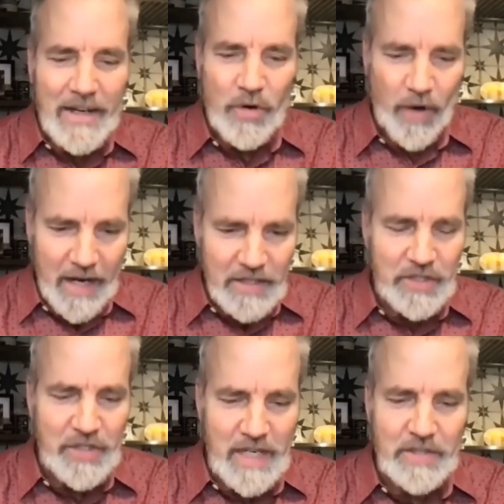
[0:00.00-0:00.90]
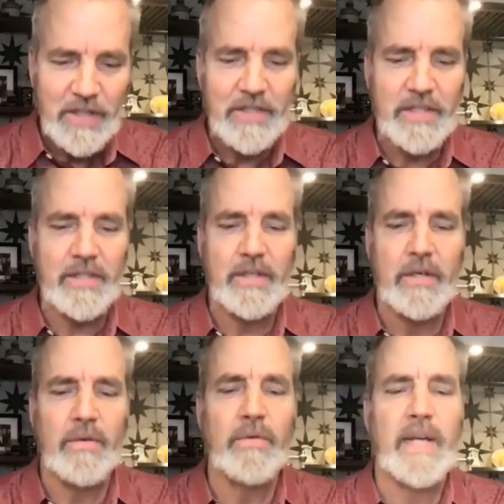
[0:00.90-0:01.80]
Christ Jesus,
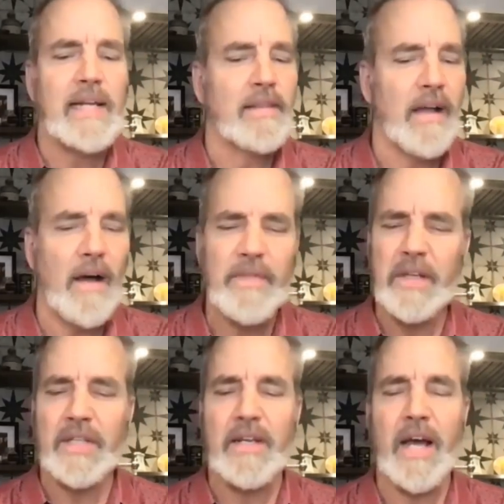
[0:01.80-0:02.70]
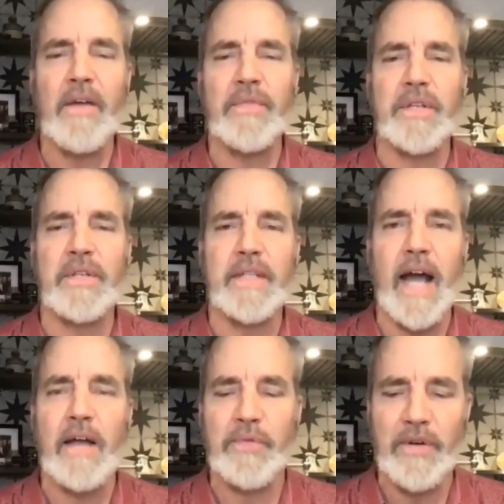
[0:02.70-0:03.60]
who he loved us enough to
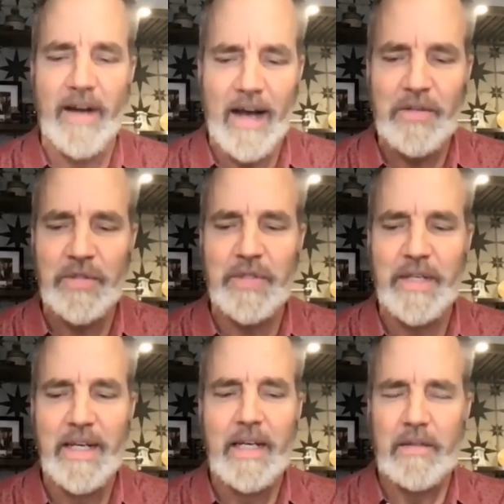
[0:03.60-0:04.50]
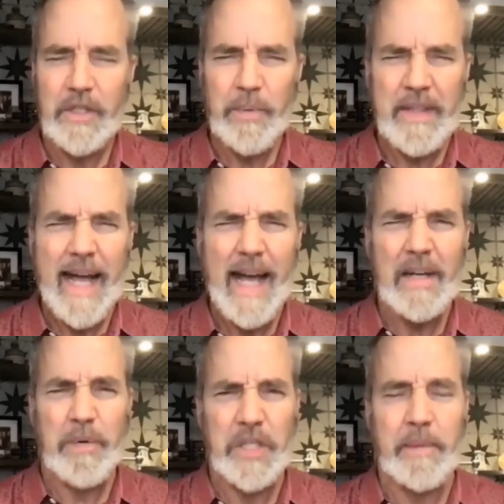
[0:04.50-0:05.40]
die for us. Let's put that
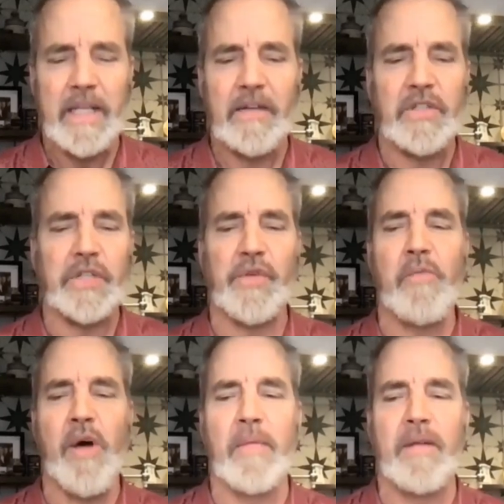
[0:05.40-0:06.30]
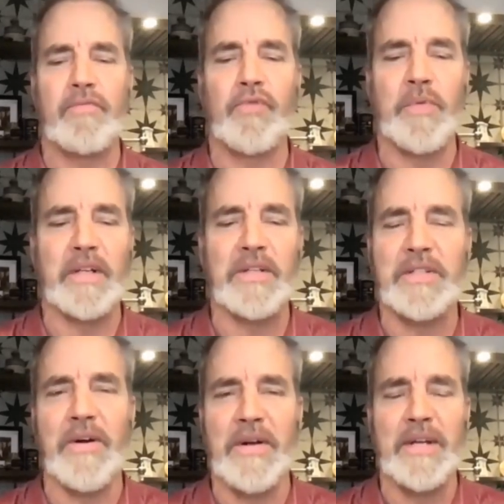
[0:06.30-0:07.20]
in perspective just for a moment before we get
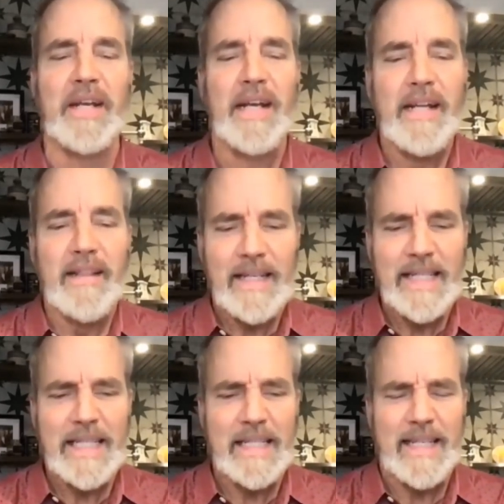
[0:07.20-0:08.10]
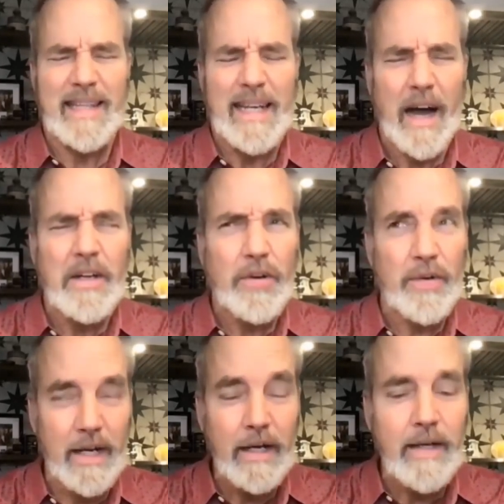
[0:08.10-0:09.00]
started. This is the
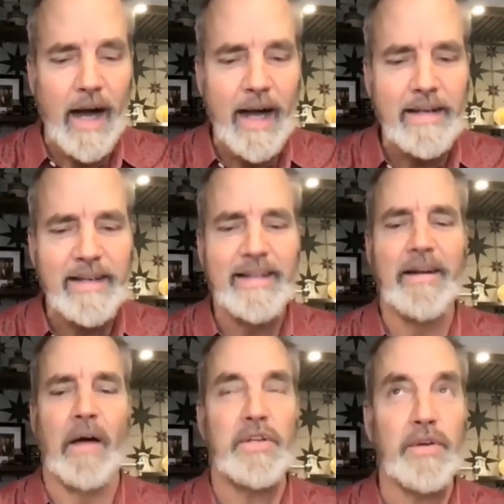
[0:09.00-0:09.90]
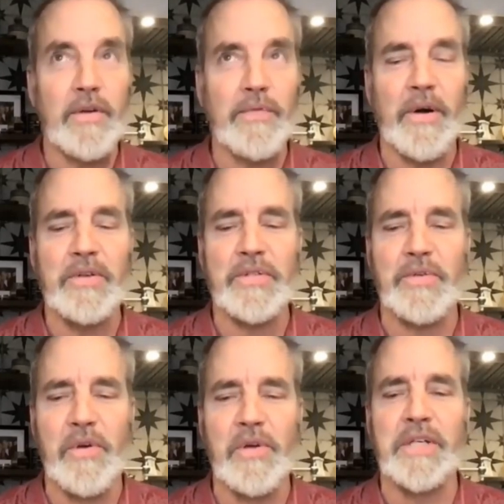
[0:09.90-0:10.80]
uncreated God of the universe
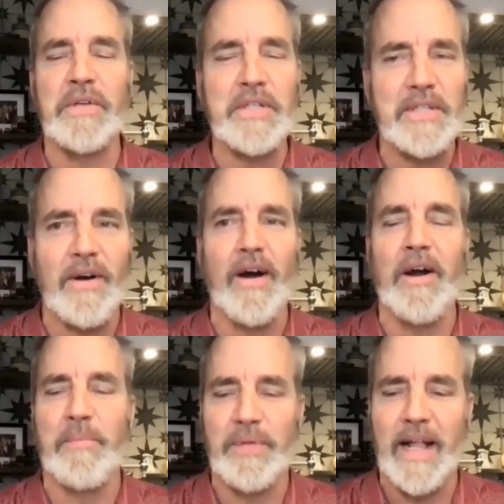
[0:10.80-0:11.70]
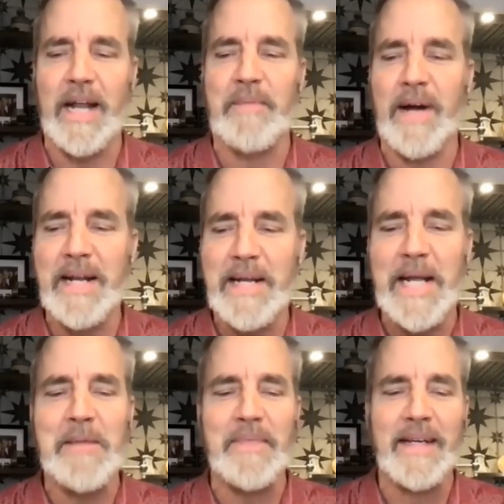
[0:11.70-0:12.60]
who knows every star and planet by
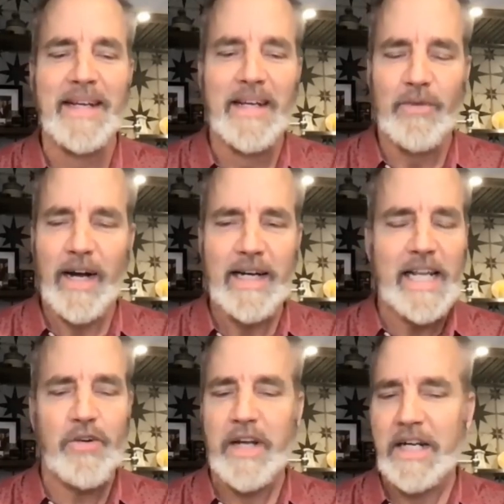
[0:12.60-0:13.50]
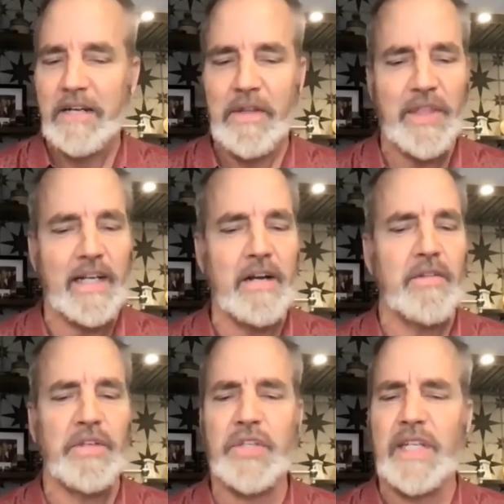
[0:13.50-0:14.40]
name, right? He created everything
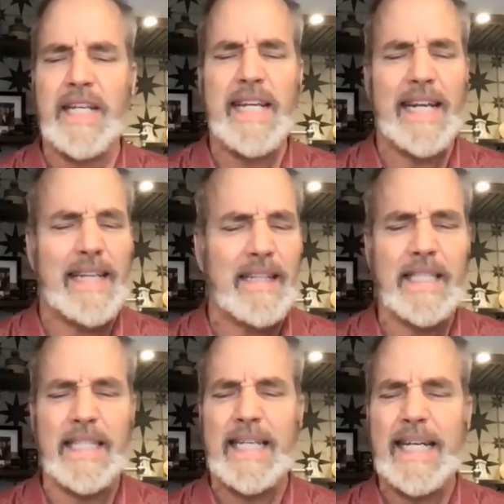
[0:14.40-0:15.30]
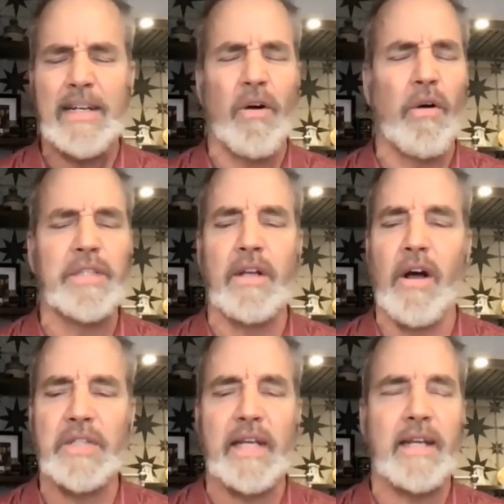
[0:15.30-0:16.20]
under the sea and in the sea and holds it
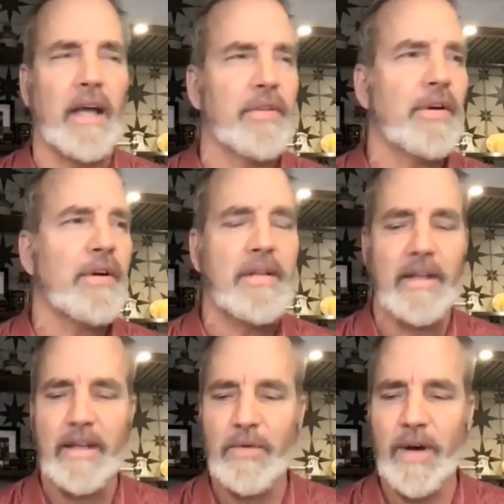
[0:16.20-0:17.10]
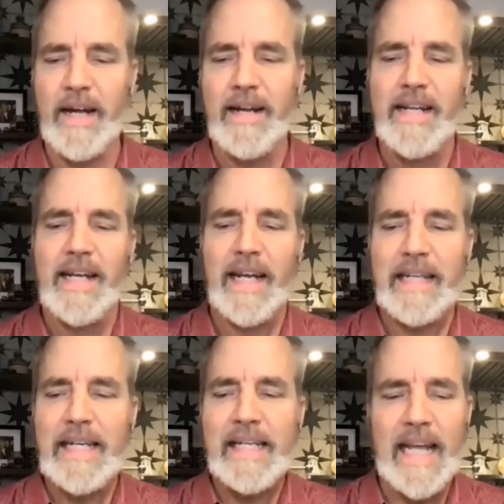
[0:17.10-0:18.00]
all together, right? And
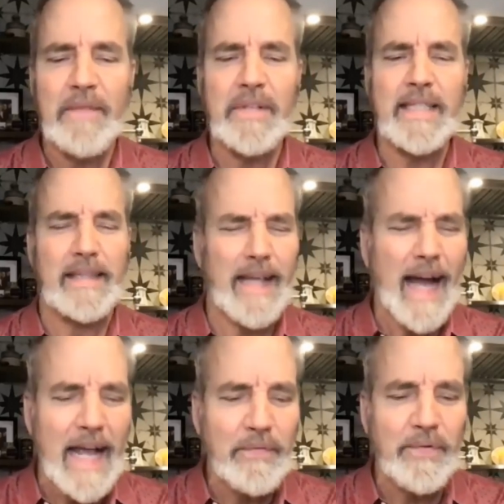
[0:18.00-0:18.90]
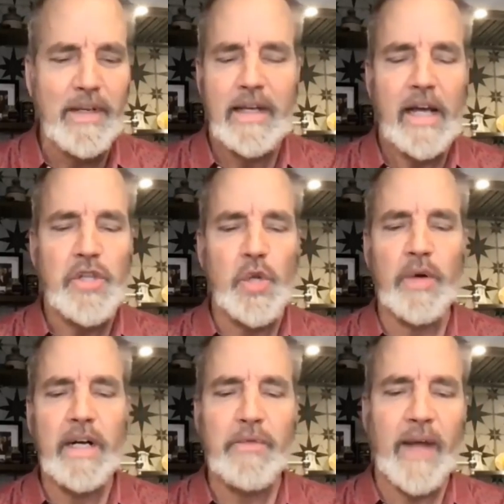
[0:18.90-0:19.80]
then he gave us life and knew
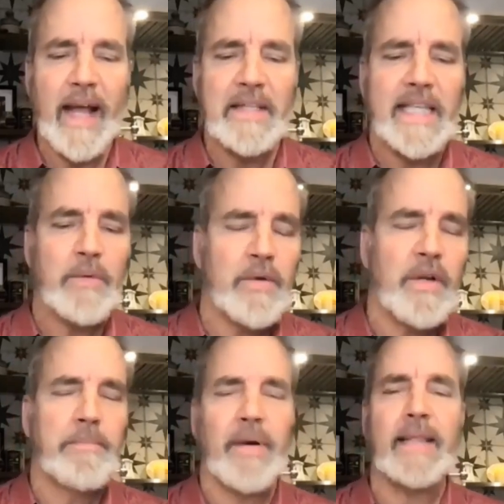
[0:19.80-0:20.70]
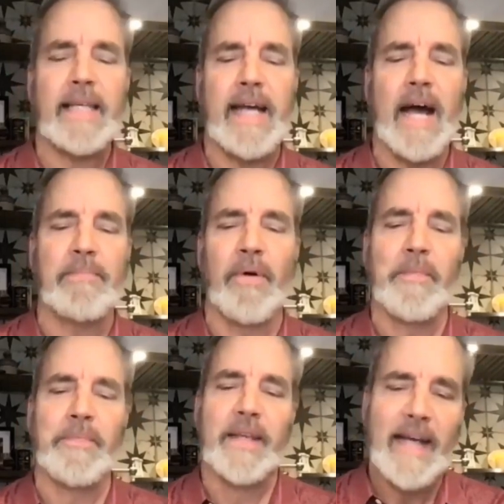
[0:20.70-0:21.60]
in advance that we would bite the
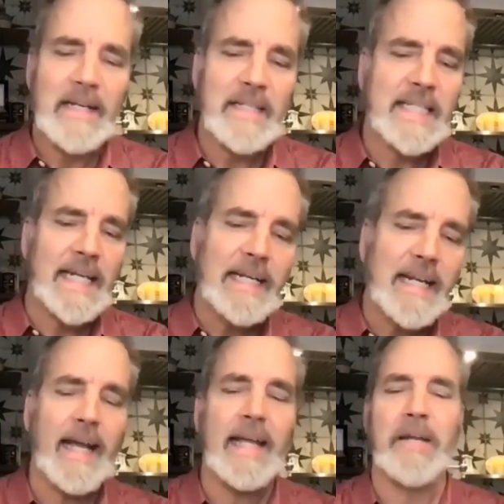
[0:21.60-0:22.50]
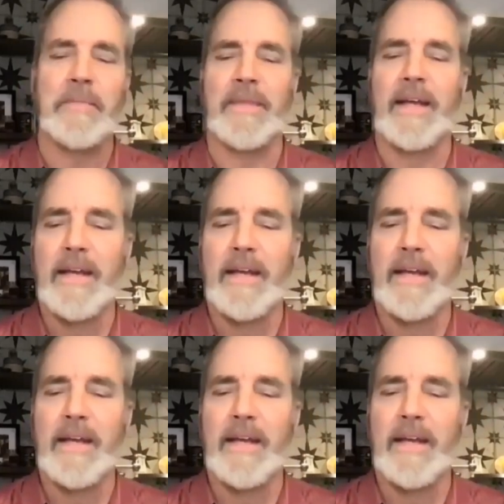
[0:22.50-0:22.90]
apple. And sin came.